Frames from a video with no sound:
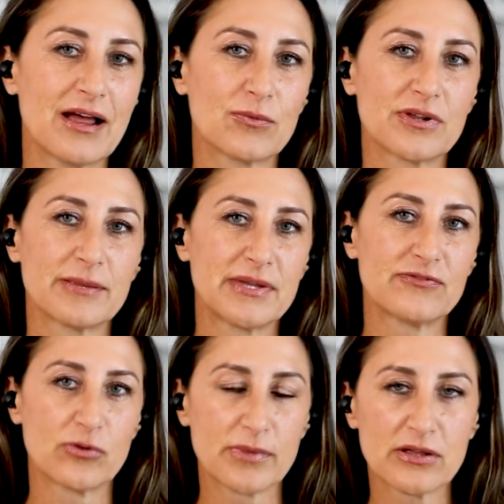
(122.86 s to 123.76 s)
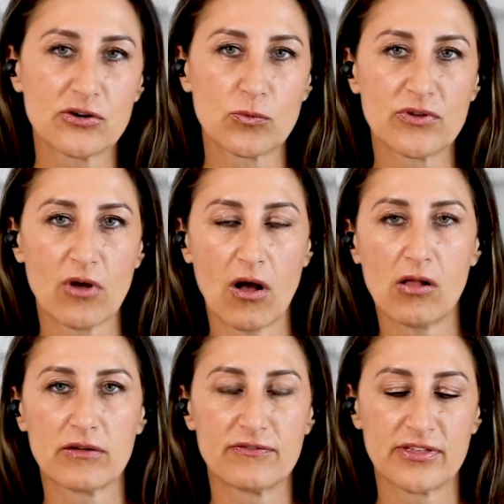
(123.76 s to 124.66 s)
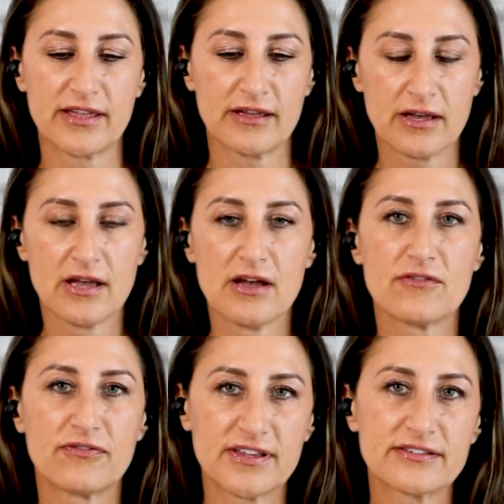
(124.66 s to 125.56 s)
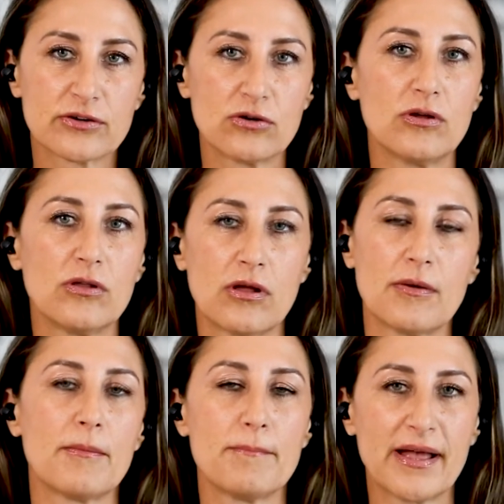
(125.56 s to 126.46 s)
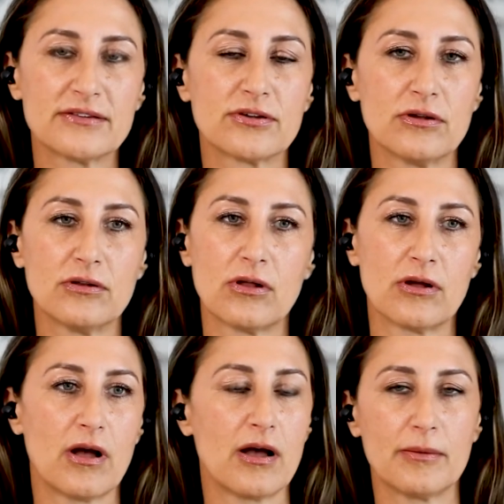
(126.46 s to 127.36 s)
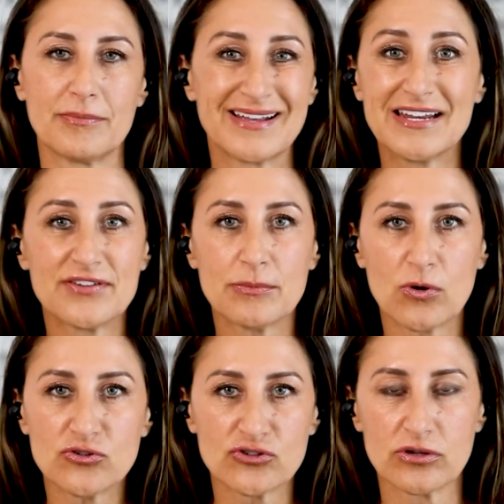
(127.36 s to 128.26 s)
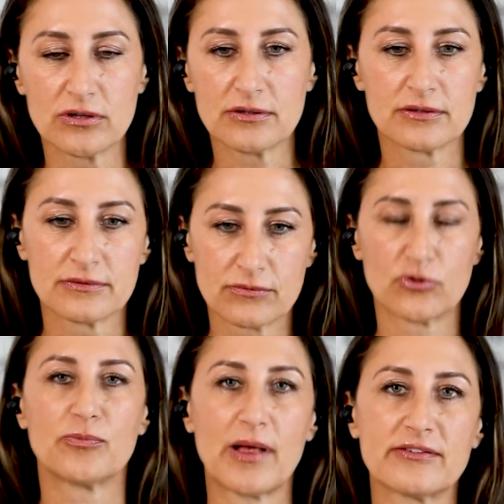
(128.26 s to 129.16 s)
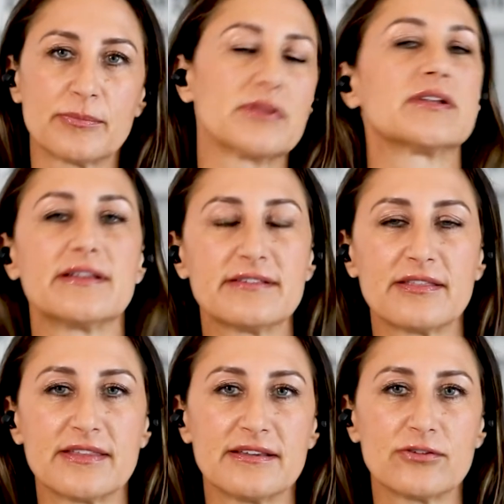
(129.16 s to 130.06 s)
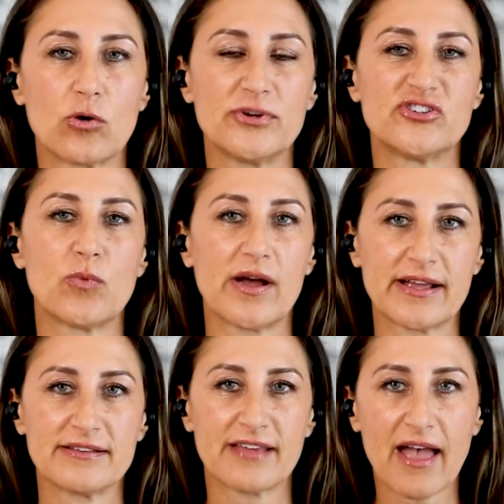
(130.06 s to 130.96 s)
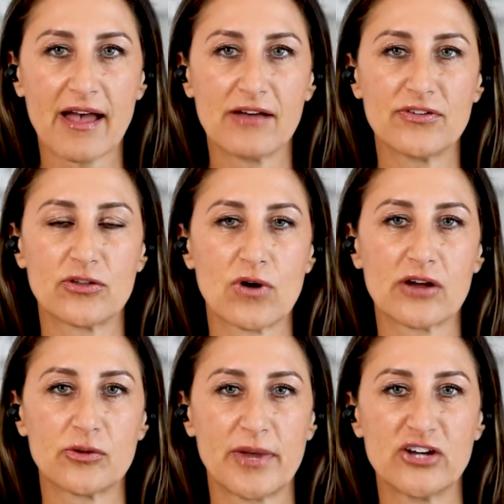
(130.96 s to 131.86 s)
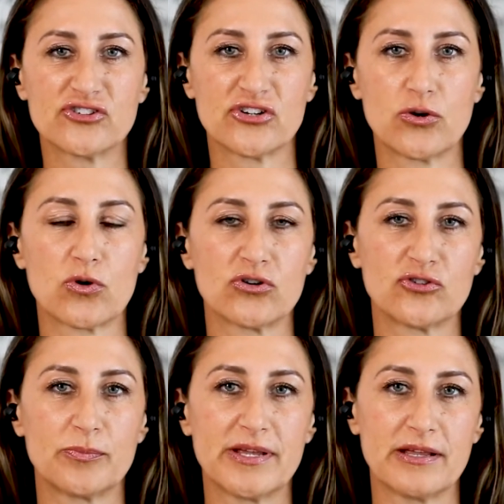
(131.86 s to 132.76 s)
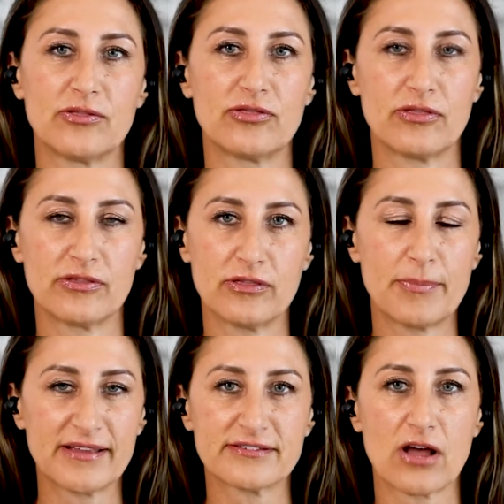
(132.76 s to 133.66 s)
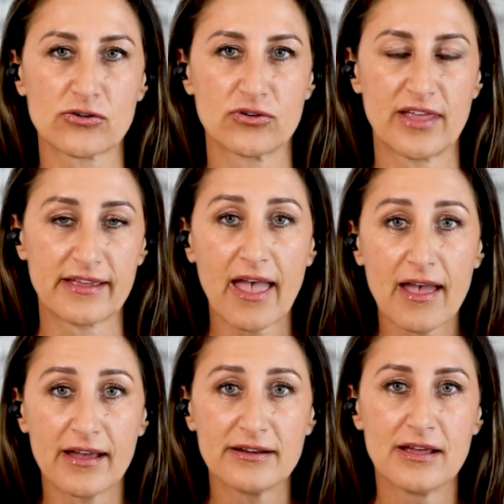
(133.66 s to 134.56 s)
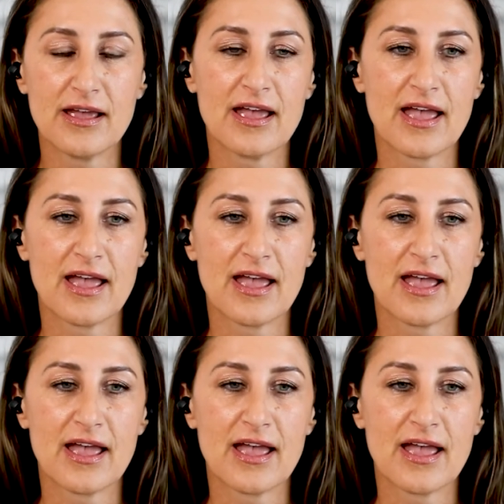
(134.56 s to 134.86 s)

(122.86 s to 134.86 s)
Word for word: not really be familiar with all of the physical, mental, and even emotional responsibilities that these OBGYNs have in their occupation in order to be the best doctor they can.